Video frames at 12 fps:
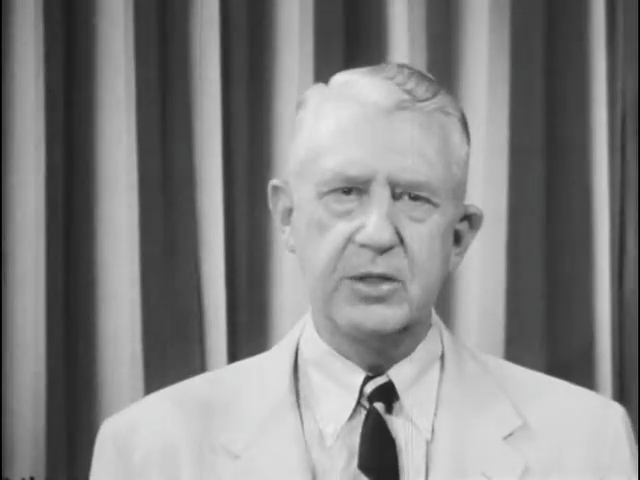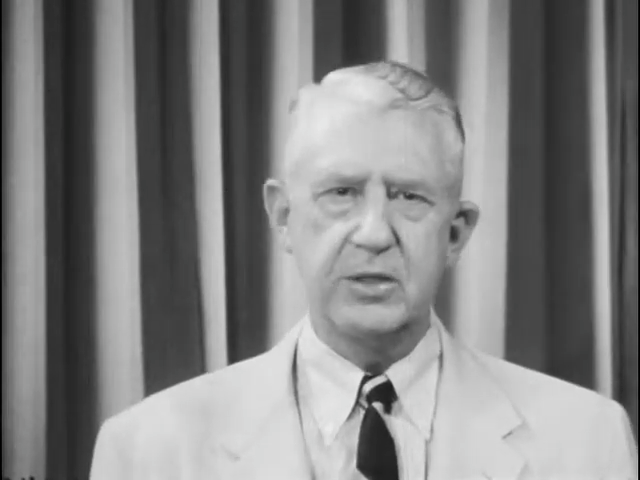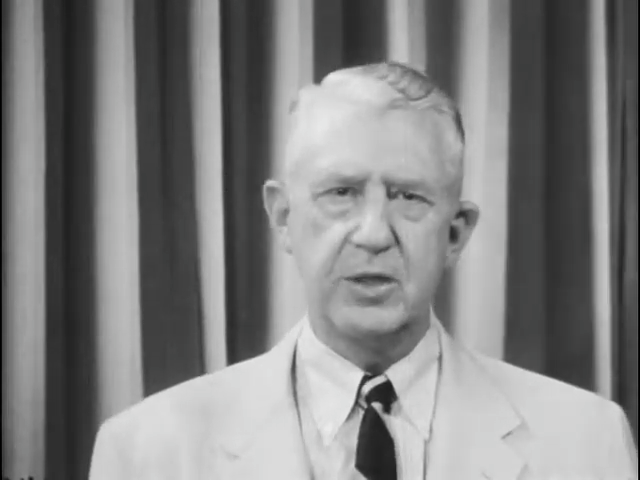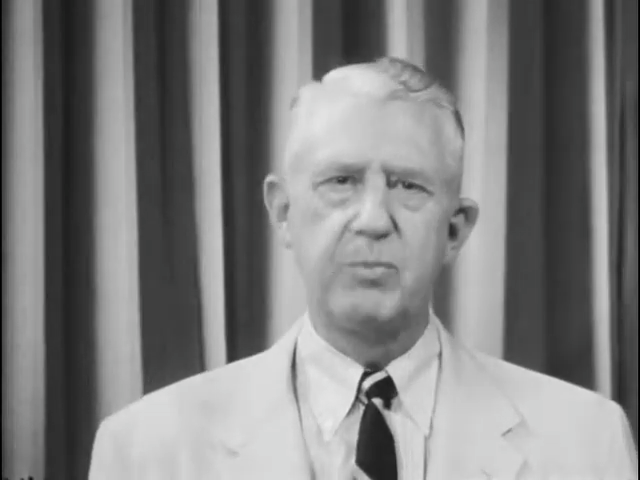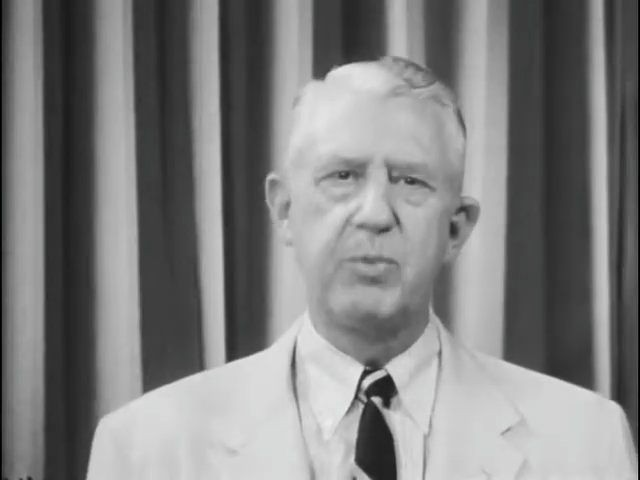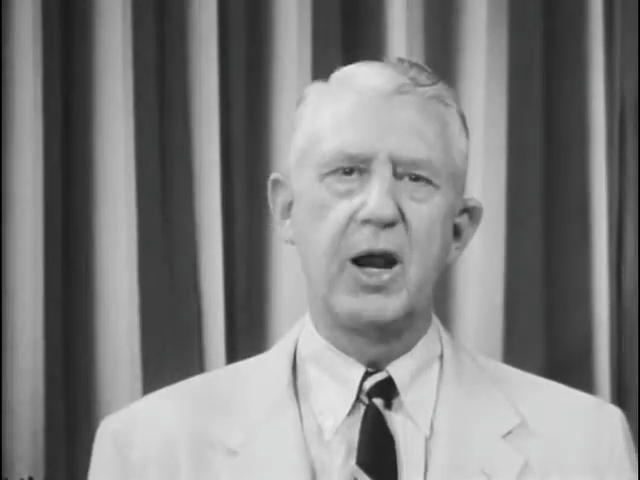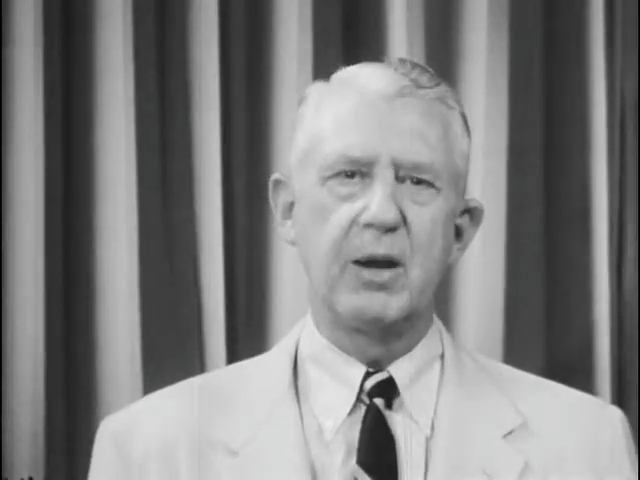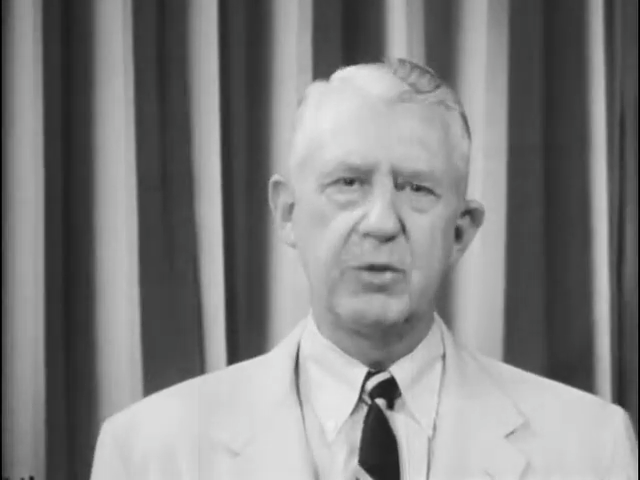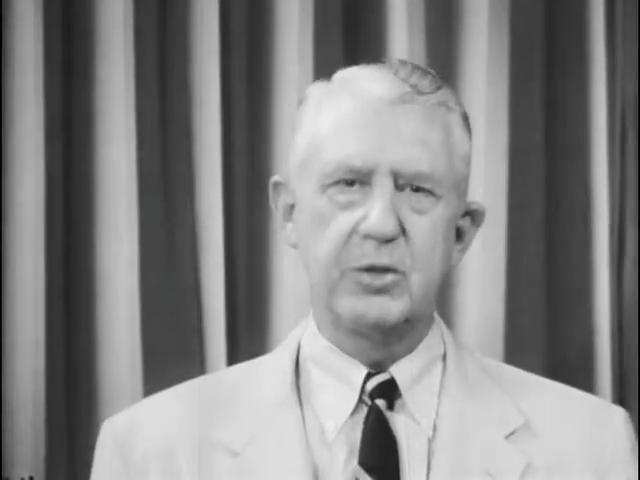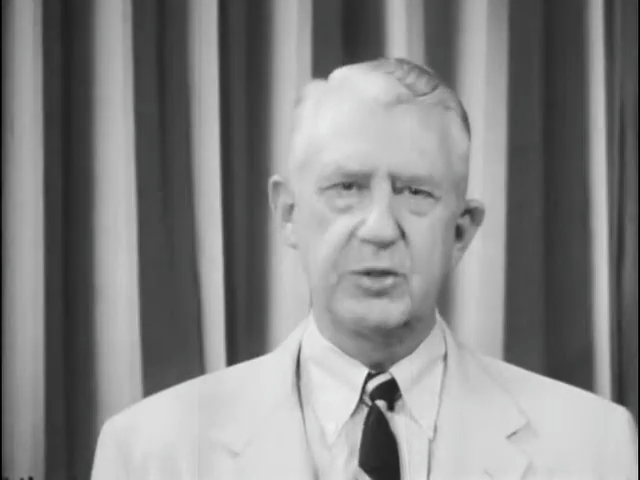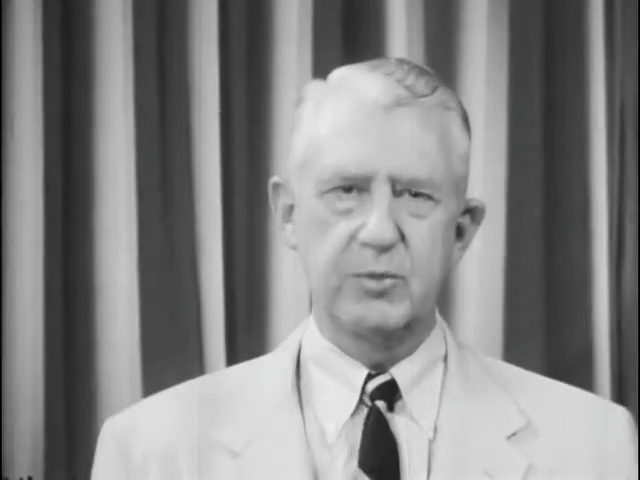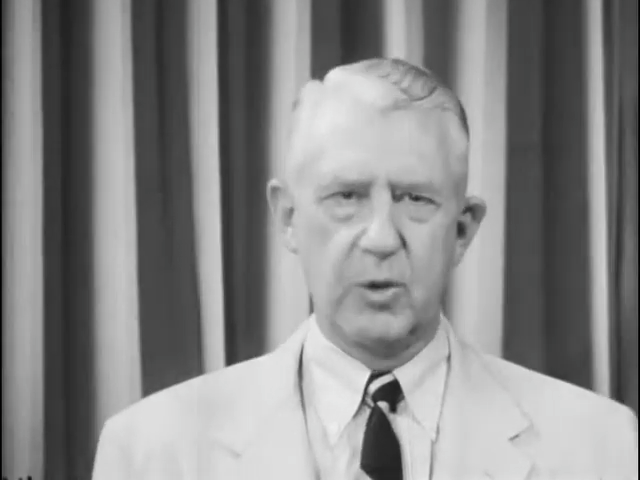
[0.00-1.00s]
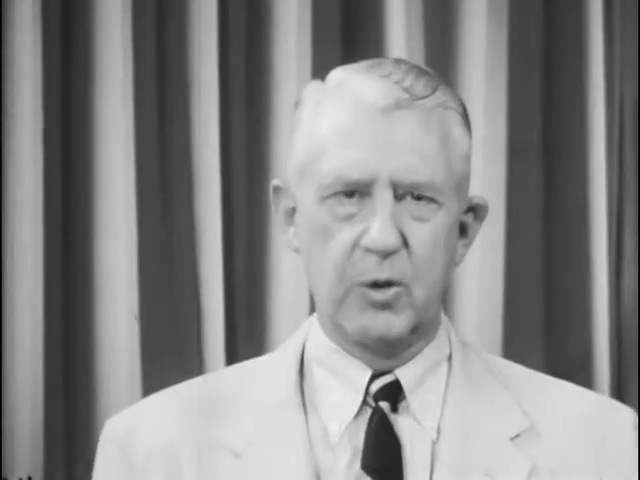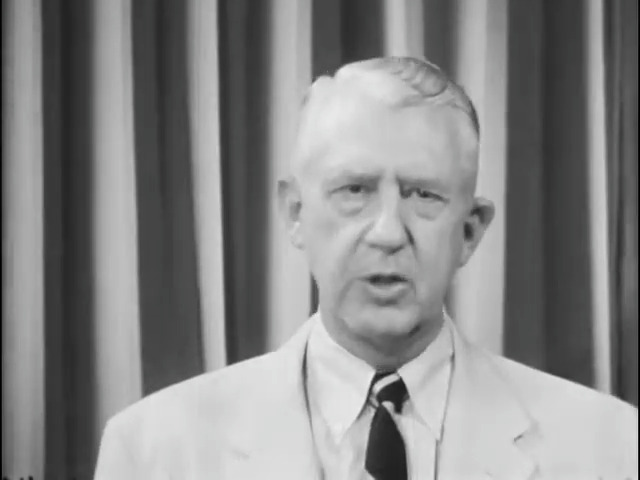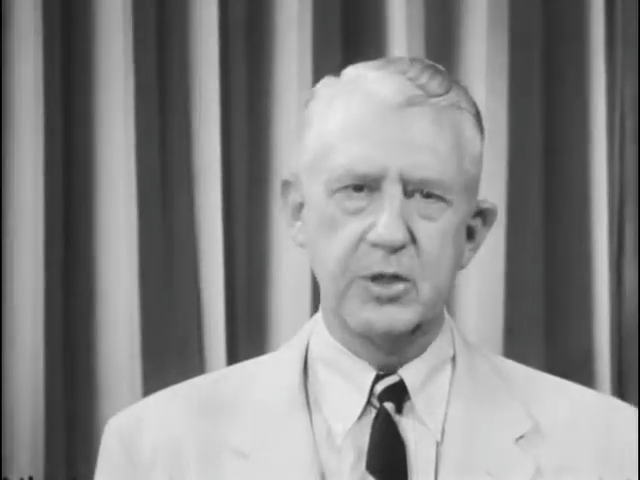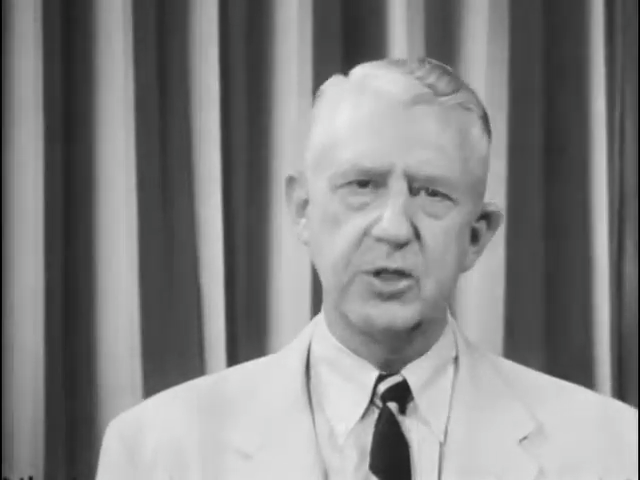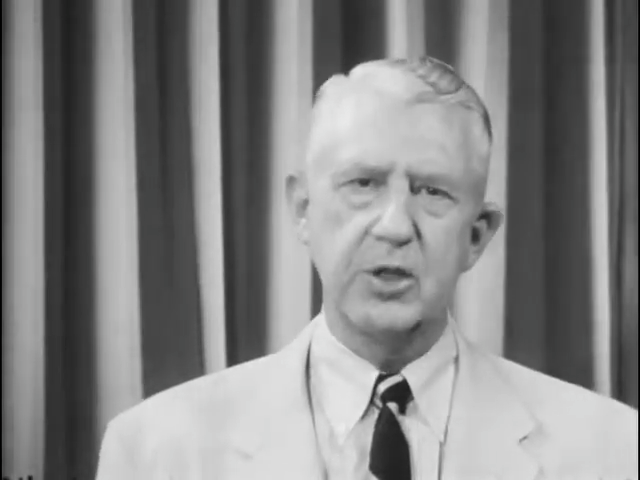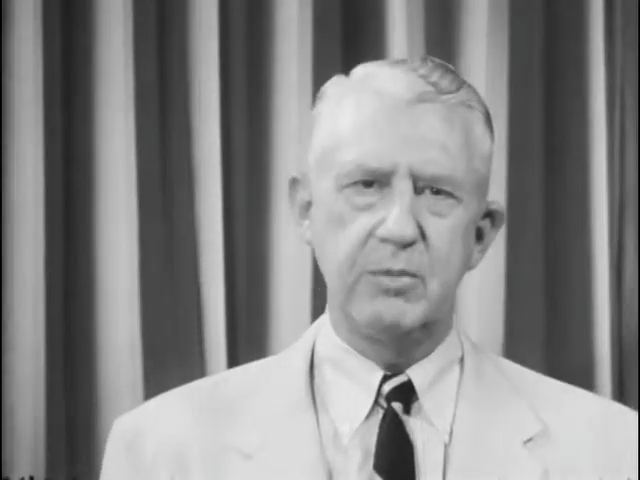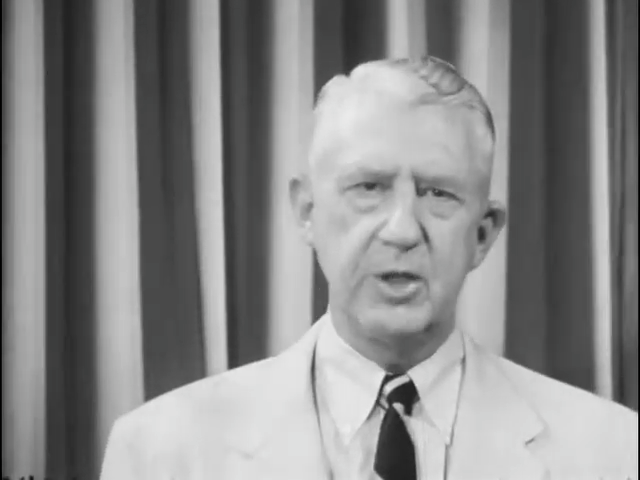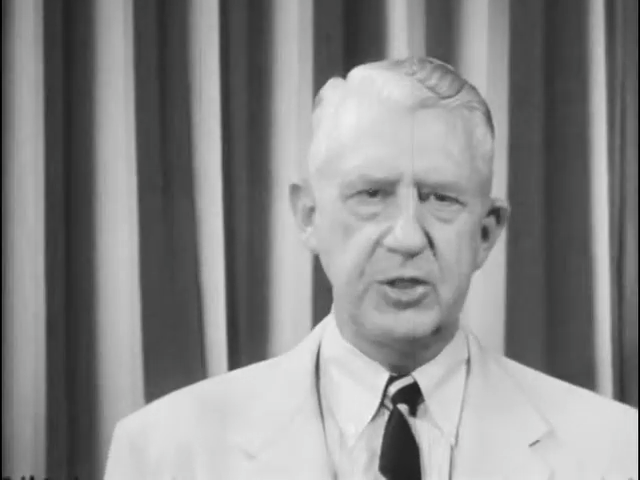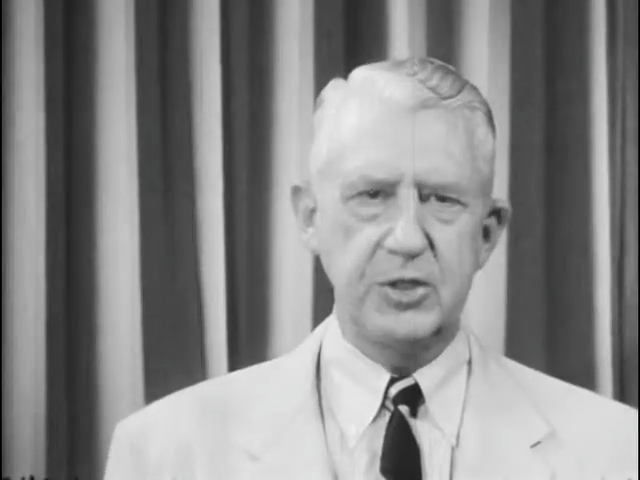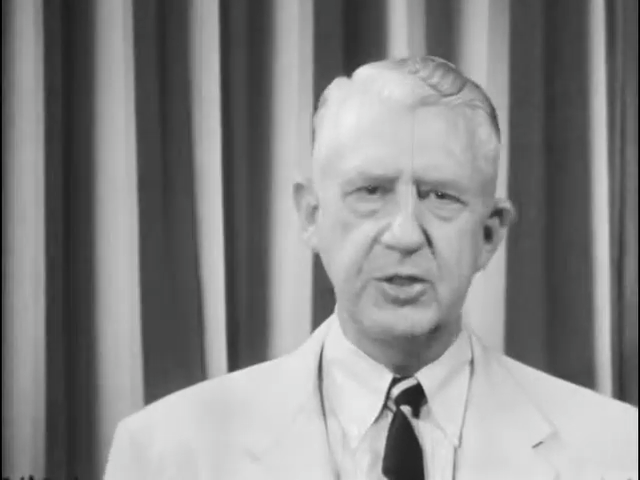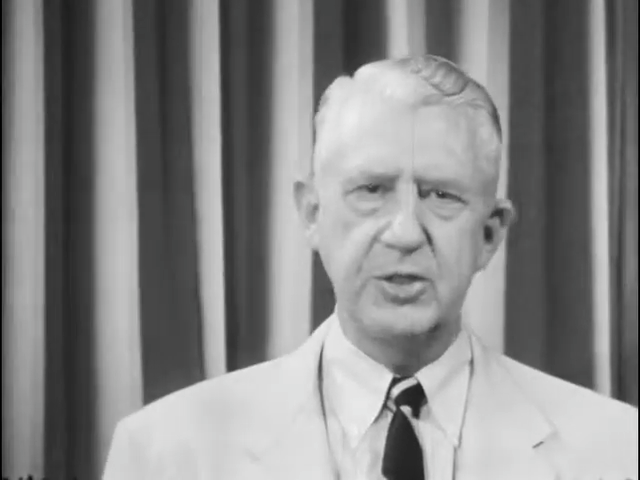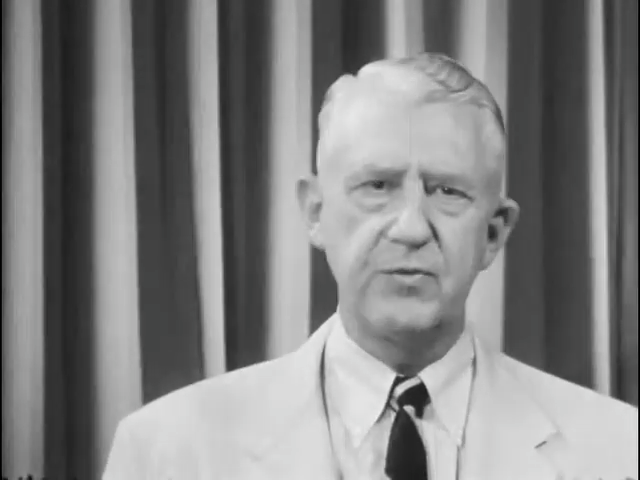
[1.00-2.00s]
departments, boards,
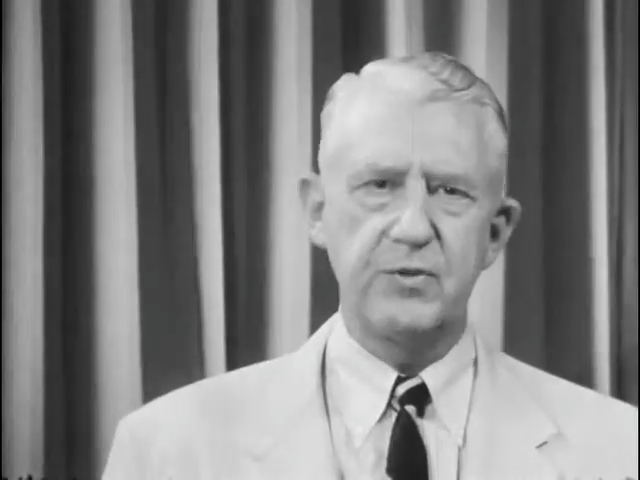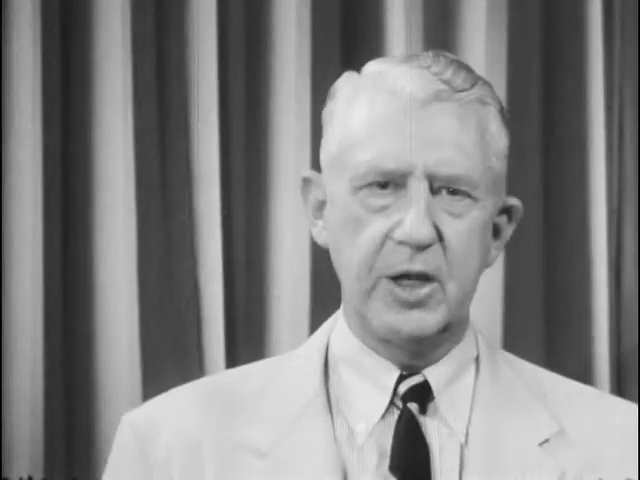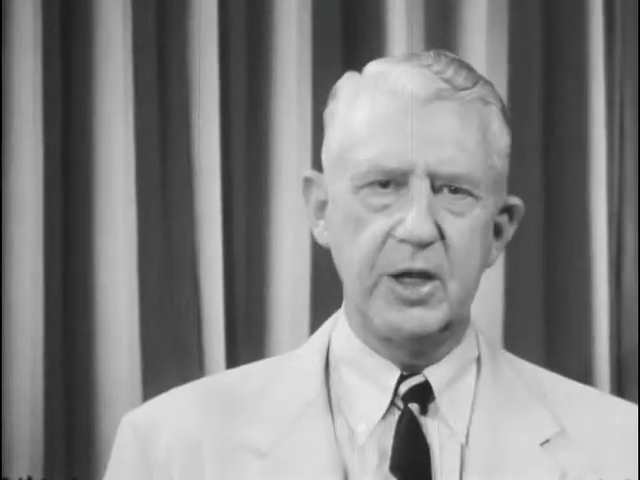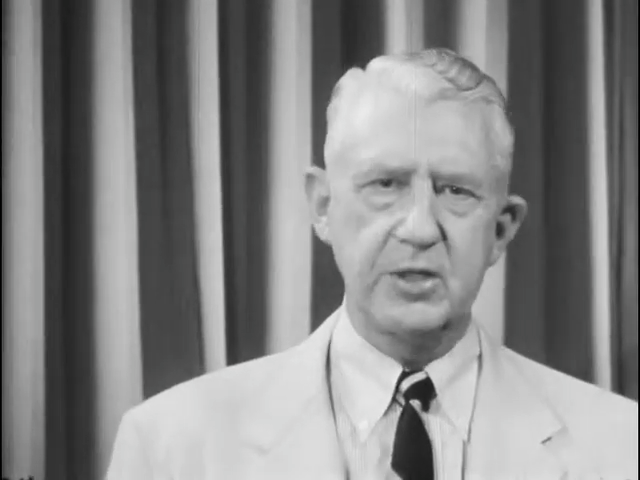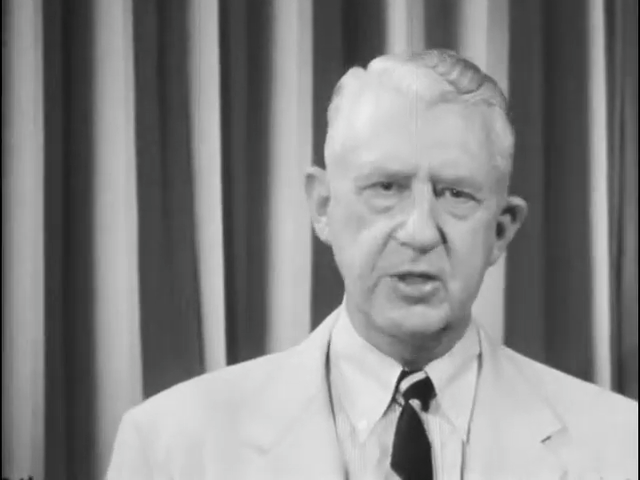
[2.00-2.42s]
commissions at various